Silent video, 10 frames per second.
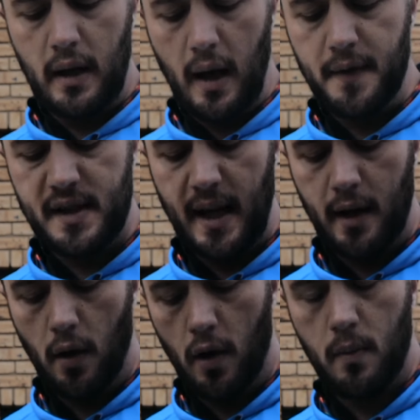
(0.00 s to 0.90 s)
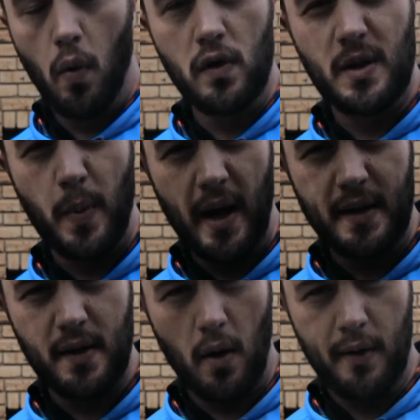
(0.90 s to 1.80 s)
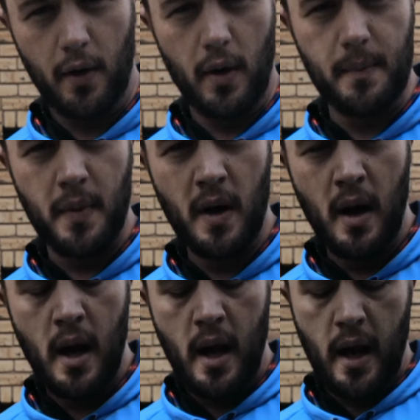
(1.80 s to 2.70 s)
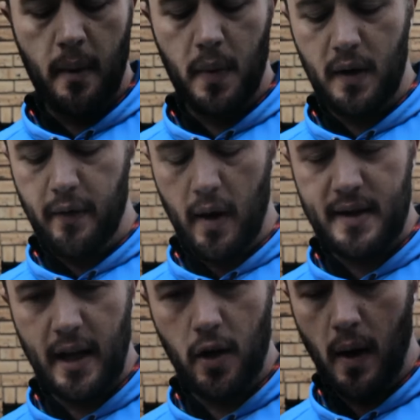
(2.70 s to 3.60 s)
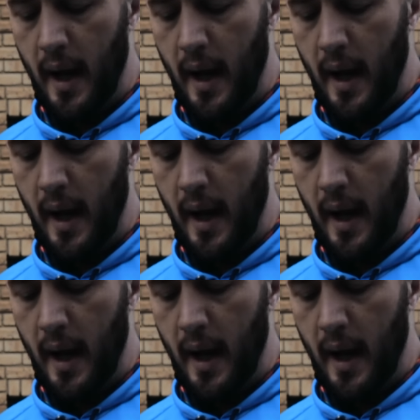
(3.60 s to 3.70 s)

gloves take a lot more space on the grip. If you take your